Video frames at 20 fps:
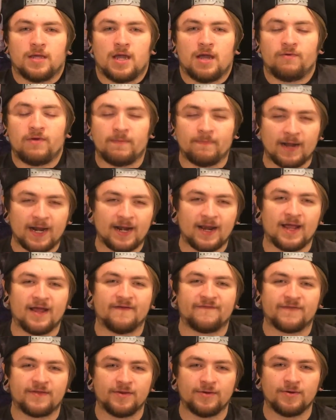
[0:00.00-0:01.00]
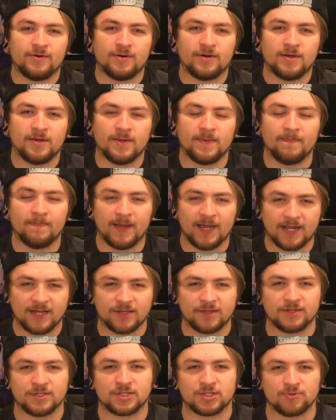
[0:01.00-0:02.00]
And we might have to make
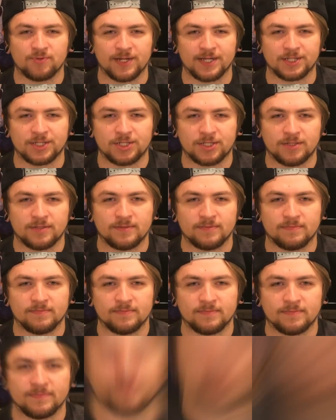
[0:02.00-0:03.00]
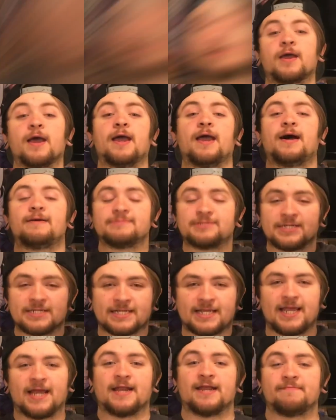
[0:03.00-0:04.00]
the switch. Okay, I'm
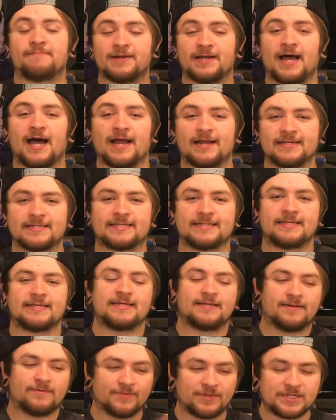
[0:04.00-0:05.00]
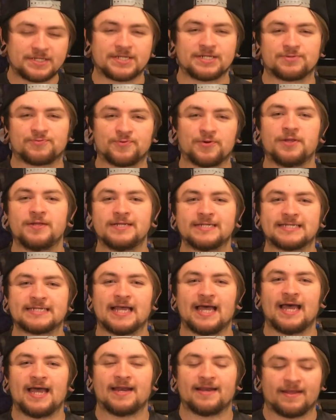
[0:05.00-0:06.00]
just kidding, but honestly, this is really
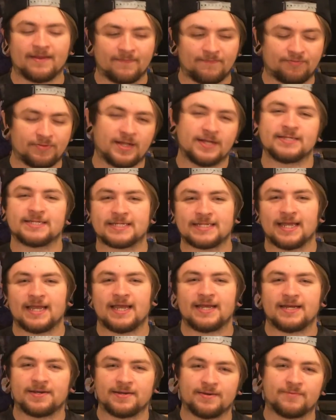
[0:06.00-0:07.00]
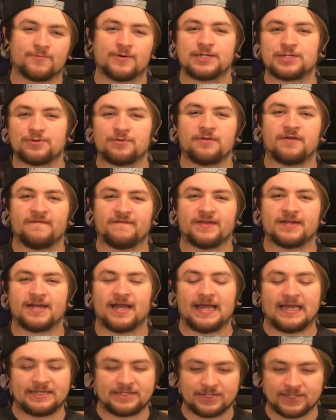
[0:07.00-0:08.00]
sad. Bloodstained Ritual of the
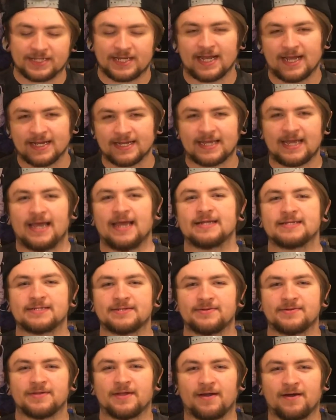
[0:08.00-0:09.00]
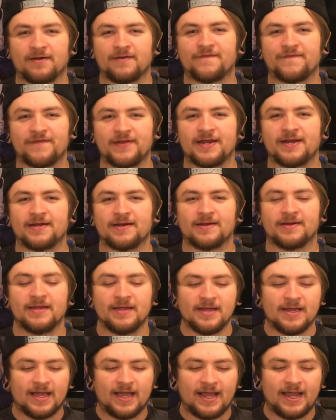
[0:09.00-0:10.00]
Night just got canceled on Vita,
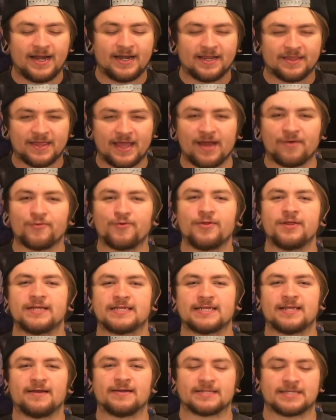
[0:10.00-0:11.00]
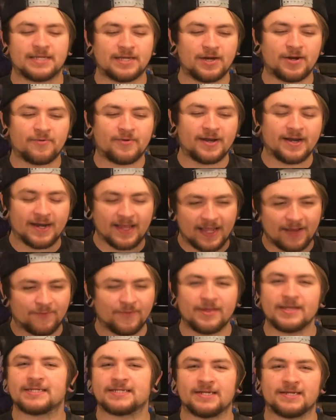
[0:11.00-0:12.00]
and that really sucks. You know what? It
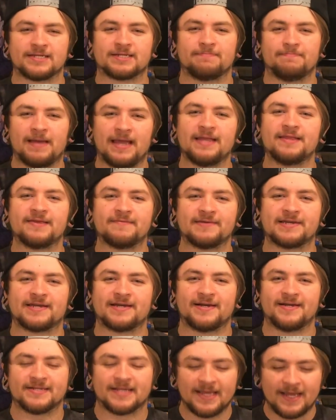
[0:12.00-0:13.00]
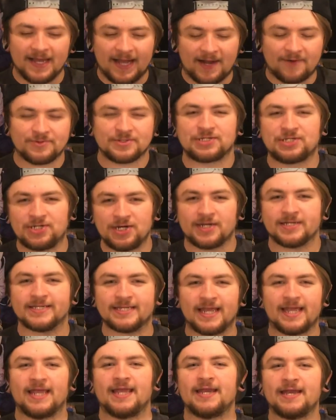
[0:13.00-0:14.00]
really sucks mainly because I was
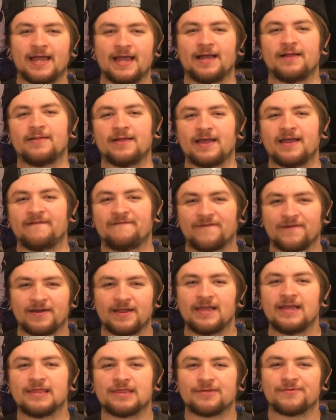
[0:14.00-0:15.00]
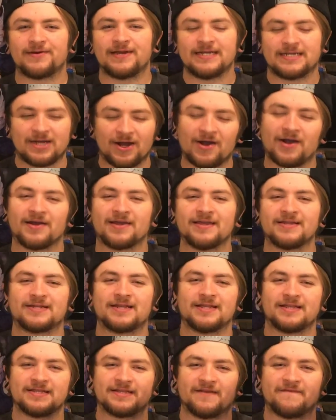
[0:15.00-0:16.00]
just in LA for E3 talking
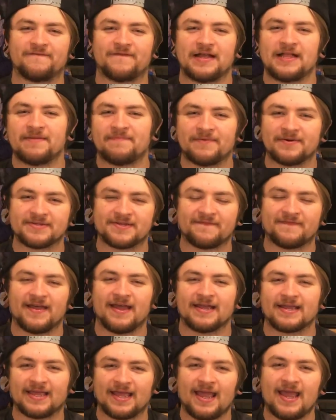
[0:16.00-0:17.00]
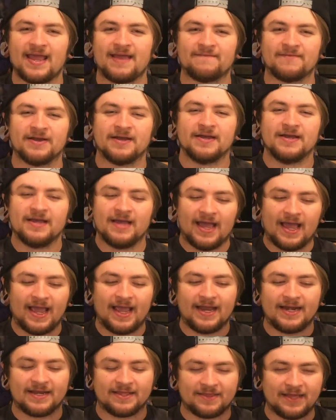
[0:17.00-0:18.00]
to the developers of that game,
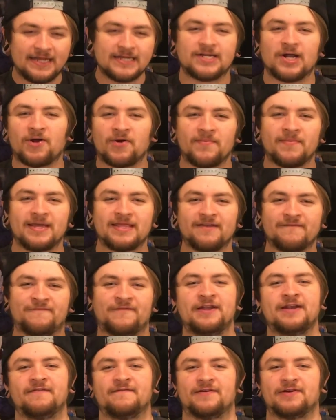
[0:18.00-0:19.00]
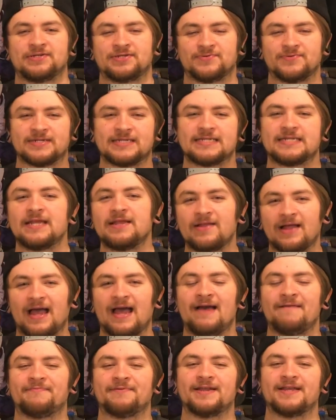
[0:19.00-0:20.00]
and they told me the Vita version was still
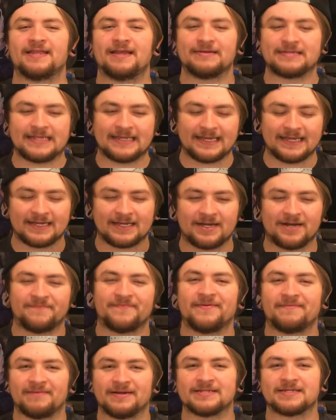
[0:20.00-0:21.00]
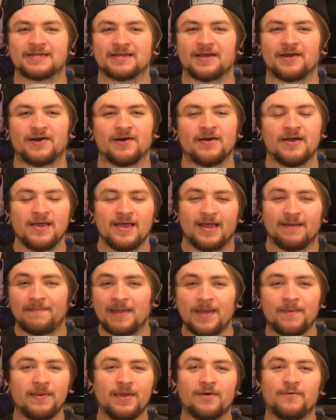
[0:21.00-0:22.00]
happening. That was like a couple of months ago. And
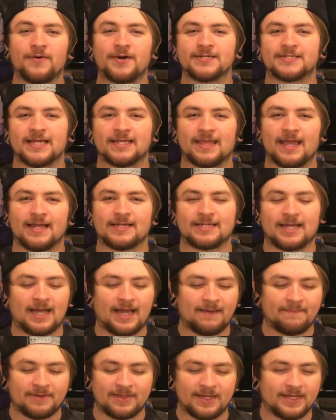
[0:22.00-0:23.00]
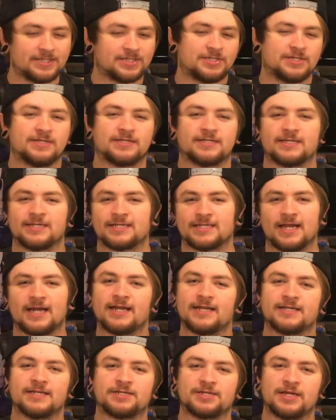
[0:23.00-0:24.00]
maybe it was at that time and they just
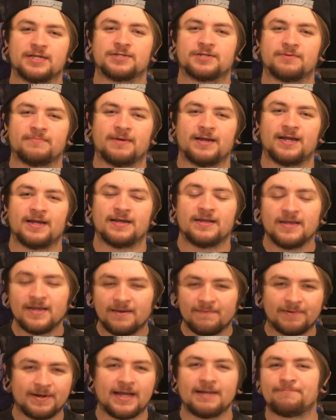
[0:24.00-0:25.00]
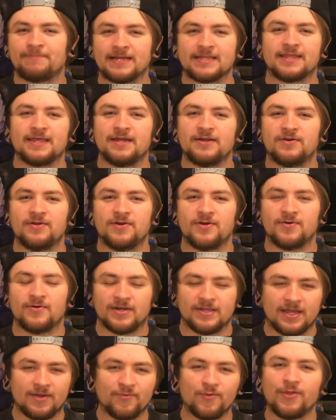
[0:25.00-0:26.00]
decided to change their mind, but I bet they knew,
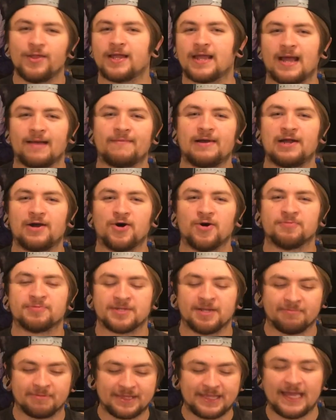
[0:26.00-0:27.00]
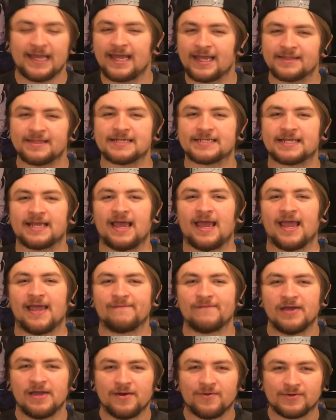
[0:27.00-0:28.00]
and they really got my hopes up thinking this
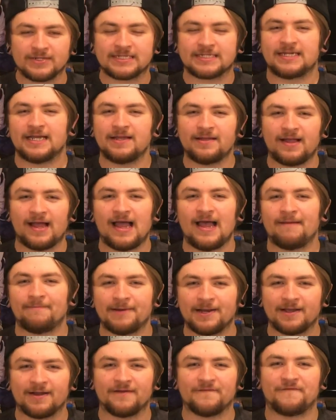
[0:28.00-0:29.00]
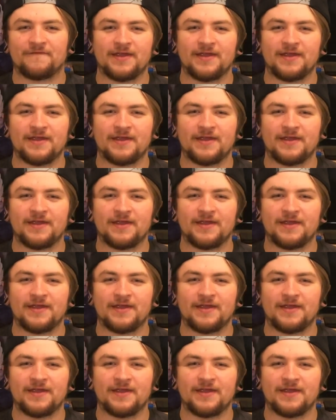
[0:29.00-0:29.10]
game was still happening on